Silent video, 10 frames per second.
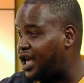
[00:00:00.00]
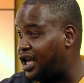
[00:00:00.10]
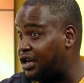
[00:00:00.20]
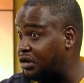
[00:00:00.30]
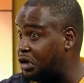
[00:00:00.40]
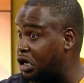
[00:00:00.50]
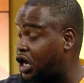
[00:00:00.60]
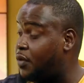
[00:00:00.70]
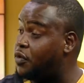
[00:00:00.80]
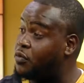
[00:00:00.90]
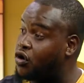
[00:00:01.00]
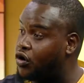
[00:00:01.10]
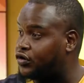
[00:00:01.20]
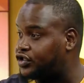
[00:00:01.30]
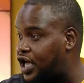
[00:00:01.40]
and a couple
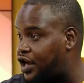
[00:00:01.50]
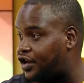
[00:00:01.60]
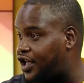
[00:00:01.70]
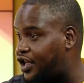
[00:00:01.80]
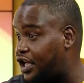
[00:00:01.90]
more on Saturday